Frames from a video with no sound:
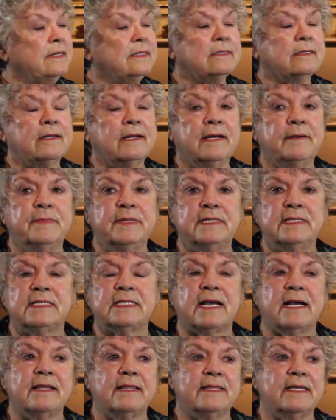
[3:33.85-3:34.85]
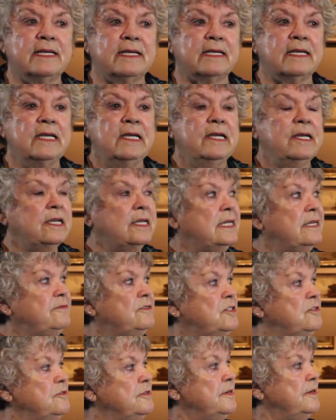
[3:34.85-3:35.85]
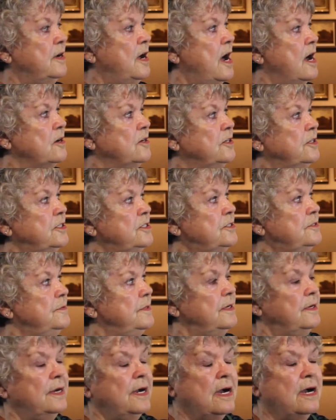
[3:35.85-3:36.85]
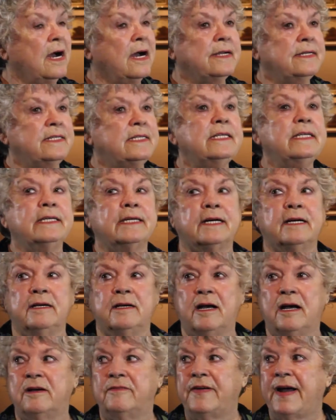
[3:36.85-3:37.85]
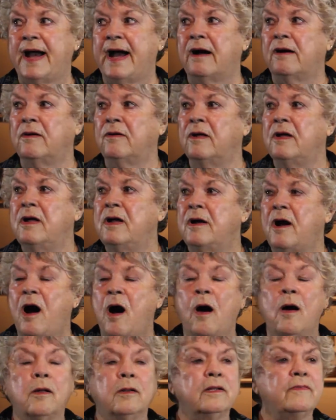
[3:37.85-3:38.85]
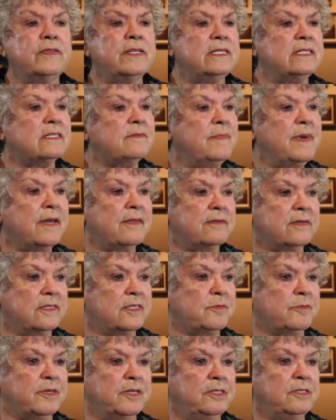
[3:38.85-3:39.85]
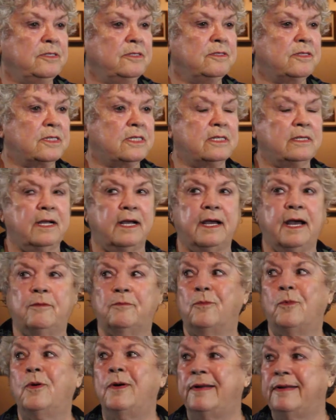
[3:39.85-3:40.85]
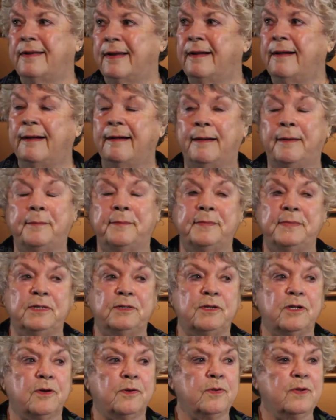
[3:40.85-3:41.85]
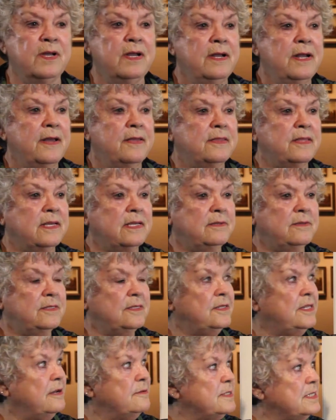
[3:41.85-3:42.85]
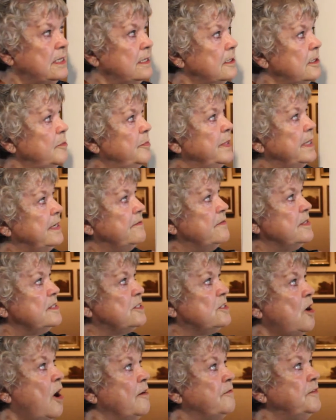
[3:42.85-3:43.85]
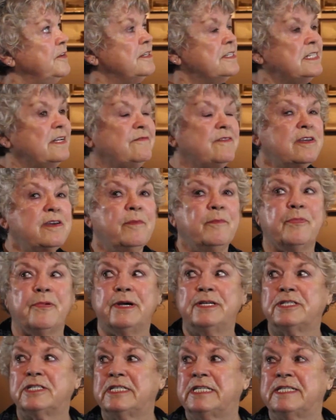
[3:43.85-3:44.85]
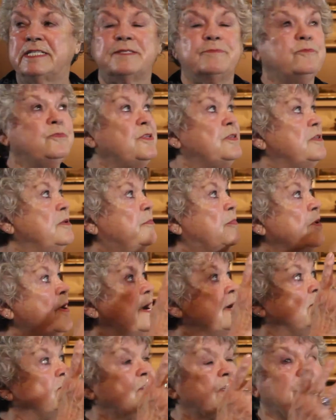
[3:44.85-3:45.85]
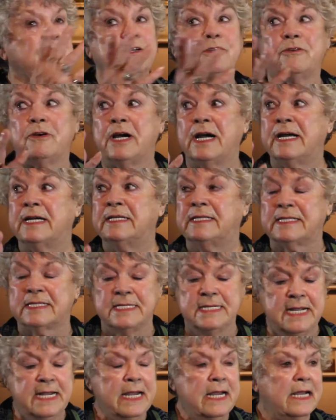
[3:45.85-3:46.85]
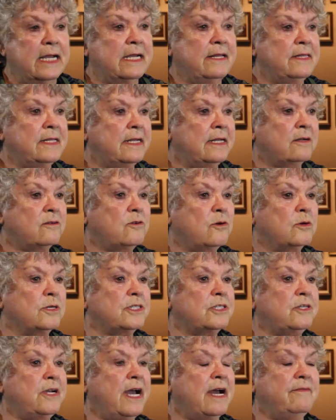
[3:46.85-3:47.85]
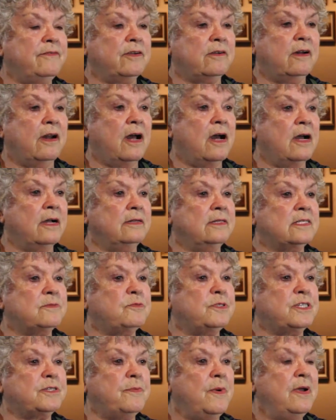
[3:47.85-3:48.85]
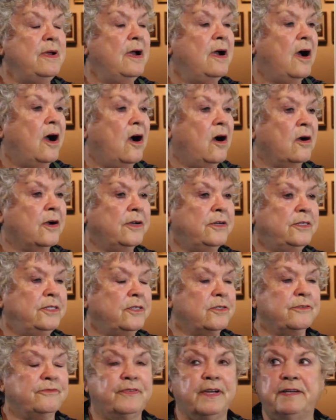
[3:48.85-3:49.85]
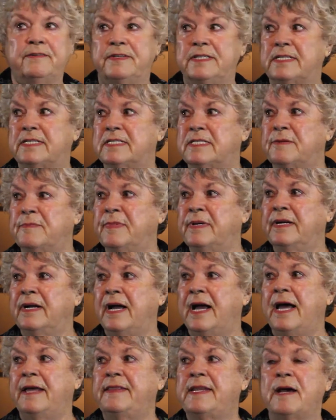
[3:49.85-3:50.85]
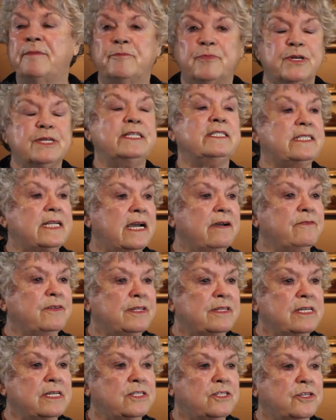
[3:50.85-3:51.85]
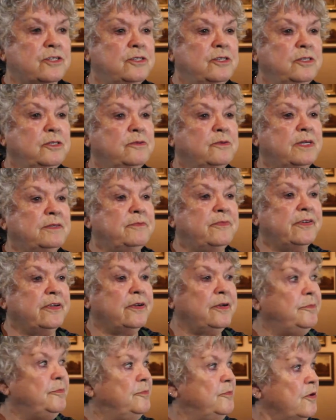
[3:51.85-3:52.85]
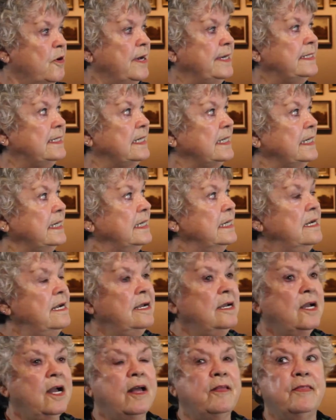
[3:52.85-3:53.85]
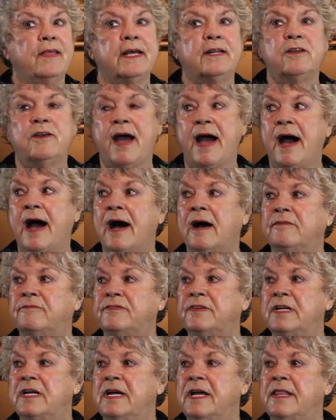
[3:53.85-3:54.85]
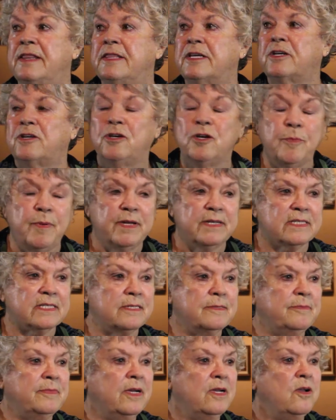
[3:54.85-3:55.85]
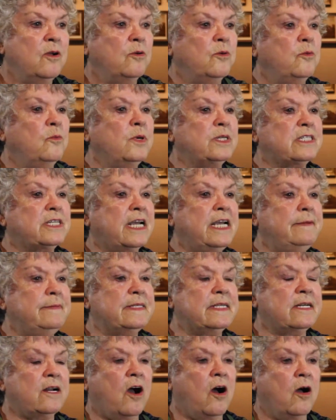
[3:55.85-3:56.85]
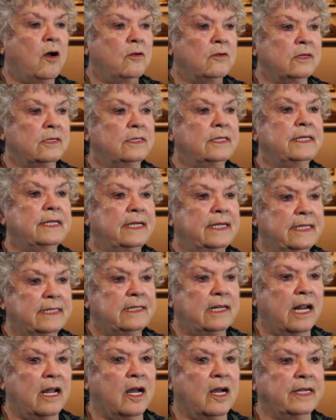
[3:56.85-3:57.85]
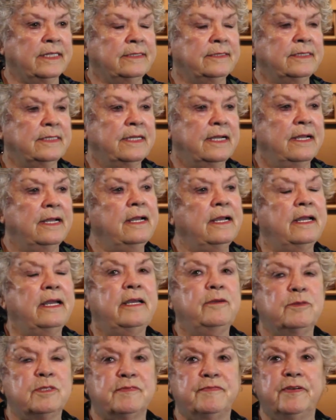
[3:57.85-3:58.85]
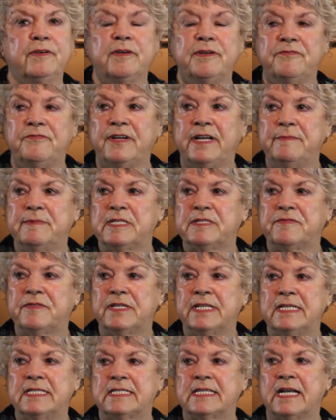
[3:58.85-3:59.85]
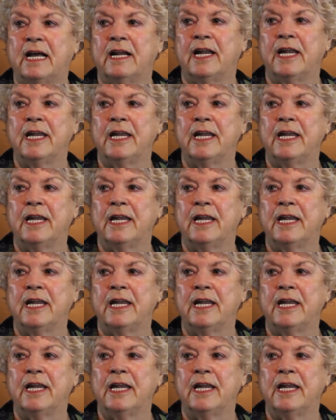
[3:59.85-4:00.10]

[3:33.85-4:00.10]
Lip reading: the lemons, I think, gives you a good idea of how all of these methods were used at one time. You know, there's a little bit of the softness of the Impressionism with the browns and the grays. And then, of course, you have your lines, which are your Fauvism, and that brings everything to you and very brightly. And then you have the Cubism, which keeps it all in line. He was very famous for this. A